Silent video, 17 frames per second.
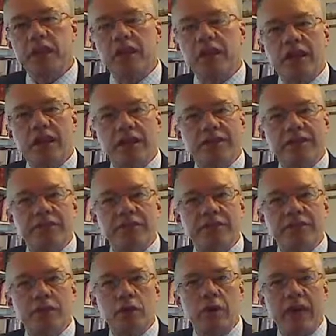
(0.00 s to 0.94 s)
If
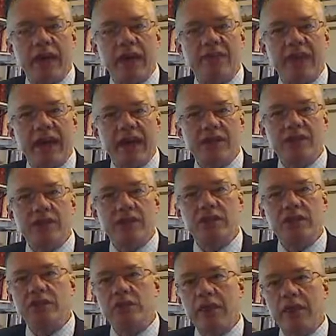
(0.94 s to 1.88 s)
you have
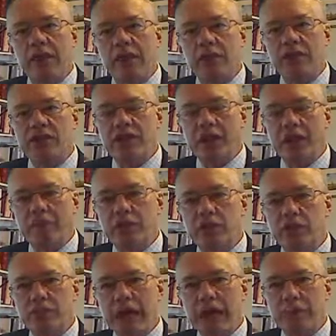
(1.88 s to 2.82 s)
access to other
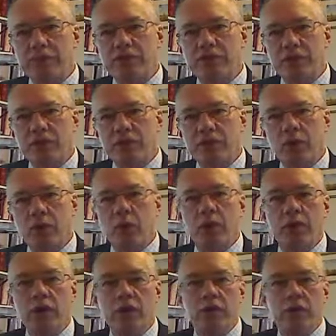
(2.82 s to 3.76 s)
examples, perhaps through your
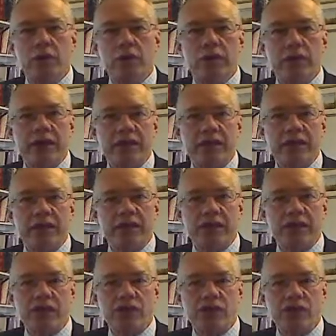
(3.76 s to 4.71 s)
work or other
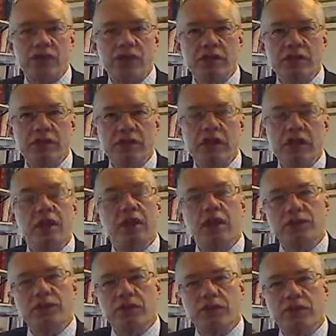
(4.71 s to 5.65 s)
connections,
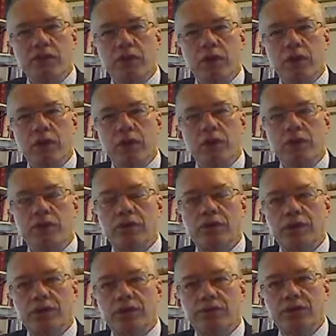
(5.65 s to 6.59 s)
it's also
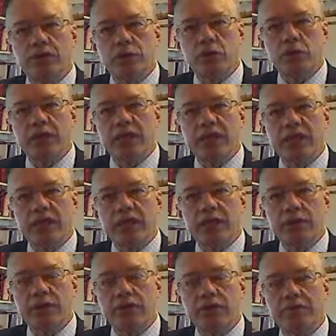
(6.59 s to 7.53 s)
useful to read
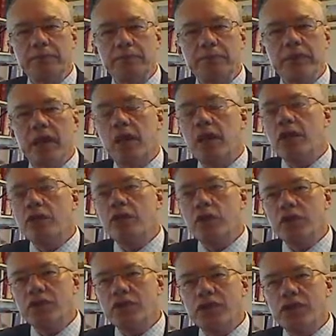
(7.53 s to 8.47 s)
those.
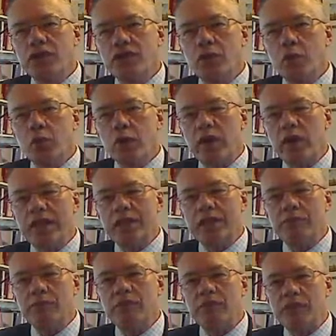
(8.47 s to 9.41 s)
Not just to read
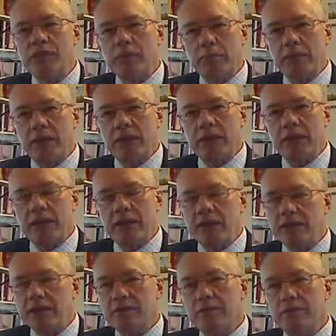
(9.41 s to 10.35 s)
them simply
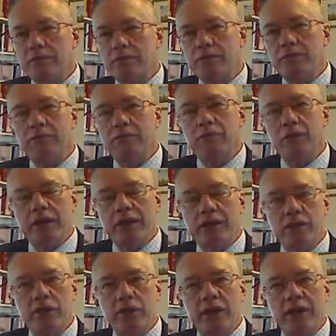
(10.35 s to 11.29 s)
and like
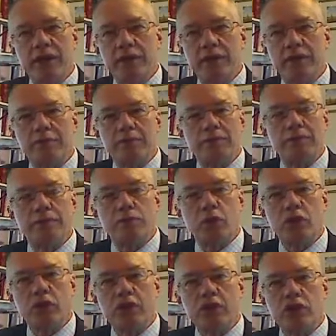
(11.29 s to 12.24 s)
you'd read a
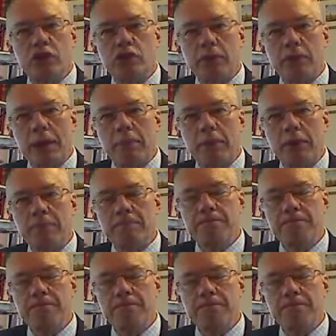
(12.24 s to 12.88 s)
morning newspaper,